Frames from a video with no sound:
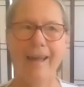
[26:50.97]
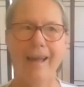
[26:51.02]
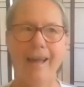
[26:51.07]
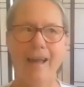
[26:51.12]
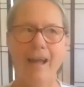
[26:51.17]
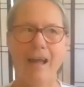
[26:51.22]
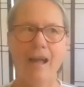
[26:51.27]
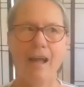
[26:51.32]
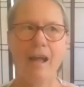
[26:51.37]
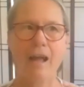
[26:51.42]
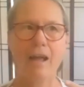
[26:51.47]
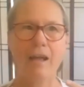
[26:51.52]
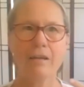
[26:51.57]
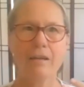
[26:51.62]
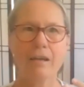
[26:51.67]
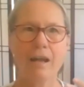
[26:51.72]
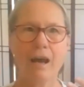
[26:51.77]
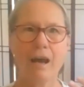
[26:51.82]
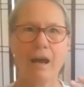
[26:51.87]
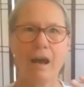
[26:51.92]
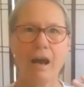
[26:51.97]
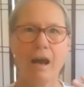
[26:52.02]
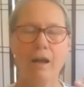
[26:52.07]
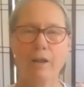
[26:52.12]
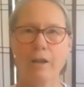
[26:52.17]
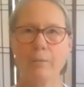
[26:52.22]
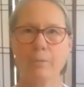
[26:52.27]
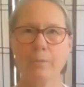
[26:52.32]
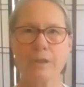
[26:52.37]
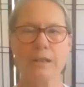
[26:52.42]
And
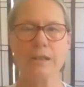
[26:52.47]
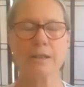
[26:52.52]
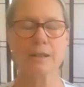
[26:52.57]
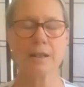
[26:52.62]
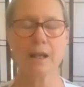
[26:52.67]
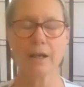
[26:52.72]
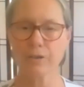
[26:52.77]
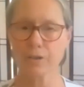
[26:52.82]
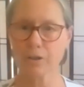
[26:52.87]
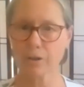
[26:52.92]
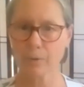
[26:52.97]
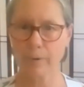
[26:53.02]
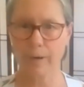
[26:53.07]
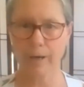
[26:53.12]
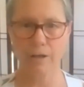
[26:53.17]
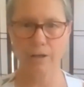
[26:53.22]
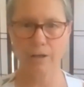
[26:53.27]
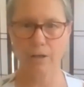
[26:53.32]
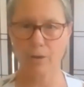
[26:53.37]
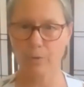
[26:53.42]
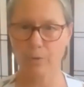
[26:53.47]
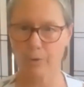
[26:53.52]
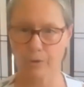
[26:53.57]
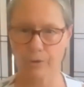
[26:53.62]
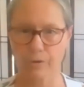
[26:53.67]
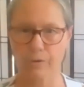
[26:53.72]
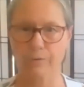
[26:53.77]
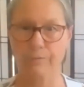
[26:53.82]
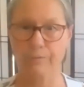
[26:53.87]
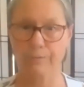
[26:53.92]
it was such a great
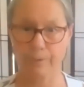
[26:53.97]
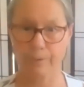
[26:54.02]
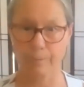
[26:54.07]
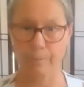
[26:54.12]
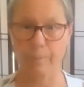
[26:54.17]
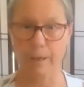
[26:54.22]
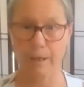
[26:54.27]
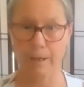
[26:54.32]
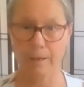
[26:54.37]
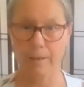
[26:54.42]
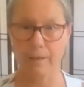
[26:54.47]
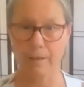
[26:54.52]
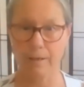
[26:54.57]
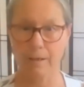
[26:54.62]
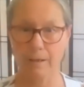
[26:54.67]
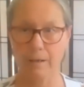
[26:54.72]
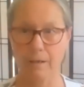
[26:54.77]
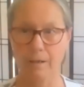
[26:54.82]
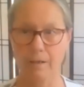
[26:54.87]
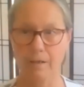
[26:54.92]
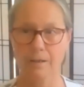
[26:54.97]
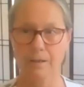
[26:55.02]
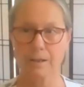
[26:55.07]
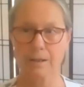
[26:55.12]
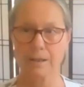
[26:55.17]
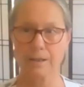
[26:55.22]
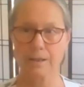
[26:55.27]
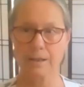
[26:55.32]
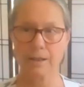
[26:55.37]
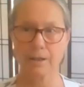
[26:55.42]
closure for me to
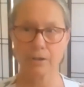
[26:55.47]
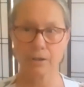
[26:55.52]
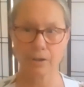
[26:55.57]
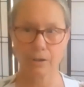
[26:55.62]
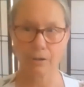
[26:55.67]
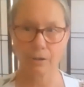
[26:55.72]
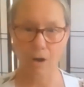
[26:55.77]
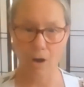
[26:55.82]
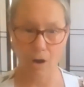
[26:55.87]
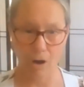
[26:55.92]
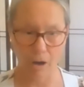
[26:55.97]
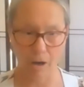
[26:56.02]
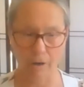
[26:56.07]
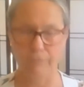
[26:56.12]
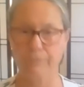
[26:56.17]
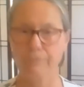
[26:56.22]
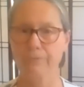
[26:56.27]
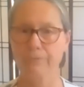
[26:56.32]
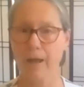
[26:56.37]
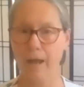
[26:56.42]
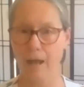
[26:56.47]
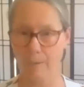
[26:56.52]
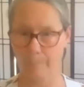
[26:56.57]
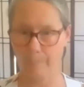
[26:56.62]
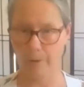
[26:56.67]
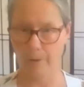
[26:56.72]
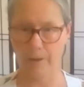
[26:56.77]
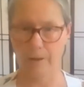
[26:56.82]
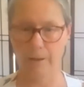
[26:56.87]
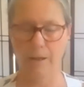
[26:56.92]
see her off
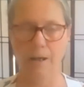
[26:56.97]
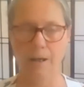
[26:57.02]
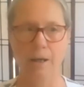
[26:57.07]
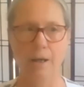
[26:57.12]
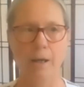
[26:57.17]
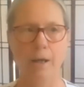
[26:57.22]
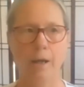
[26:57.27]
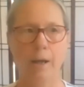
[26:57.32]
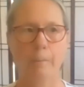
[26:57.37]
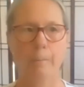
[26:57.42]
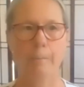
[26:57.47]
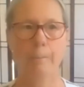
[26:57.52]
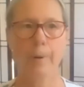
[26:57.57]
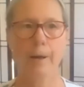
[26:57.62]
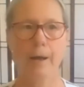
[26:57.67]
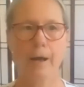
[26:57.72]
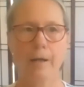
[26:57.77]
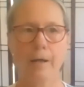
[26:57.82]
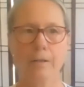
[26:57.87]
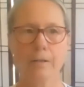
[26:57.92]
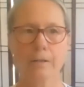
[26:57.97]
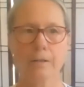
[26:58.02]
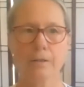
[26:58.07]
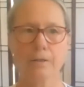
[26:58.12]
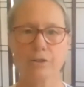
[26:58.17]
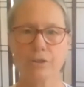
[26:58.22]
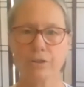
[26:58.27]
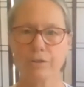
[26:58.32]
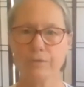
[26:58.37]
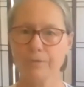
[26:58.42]
happily, but
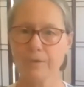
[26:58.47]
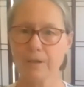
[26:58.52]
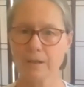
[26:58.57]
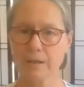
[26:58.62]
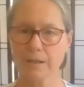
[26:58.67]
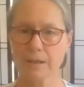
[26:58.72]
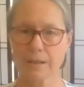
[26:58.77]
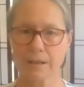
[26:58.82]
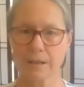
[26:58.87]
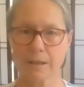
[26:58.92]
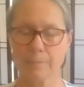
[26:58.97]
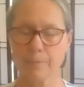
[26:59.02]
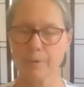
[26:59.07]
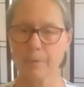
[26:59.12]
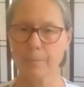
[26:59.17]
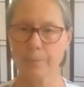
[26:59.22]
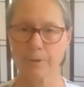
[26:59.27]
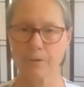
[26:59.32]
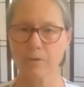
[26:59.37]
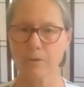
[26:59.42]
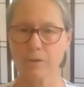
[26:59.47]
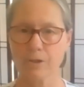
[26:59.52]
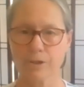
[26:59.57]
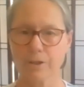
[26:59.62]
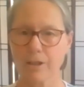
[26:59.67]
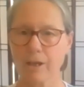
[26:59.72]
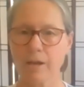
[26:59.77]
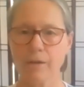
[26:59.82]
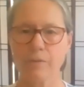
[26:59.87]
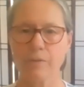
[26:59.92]
she fell asleep. You could just
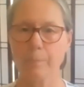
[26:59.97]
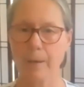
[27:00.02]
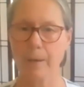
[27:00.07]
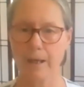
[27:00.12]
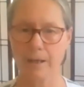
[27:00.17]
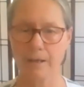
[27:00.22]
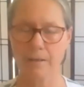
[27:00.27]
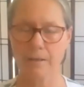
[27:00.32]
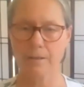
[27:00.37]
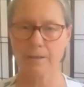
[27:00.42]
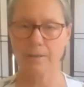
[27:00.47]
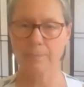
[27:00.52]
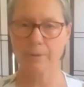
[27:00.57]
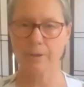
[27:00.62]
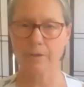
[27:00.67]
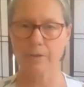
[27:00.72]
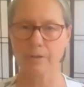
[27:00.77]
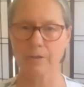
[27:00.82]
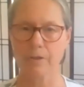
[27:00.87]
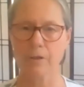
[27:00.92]
tell the pain disappeared.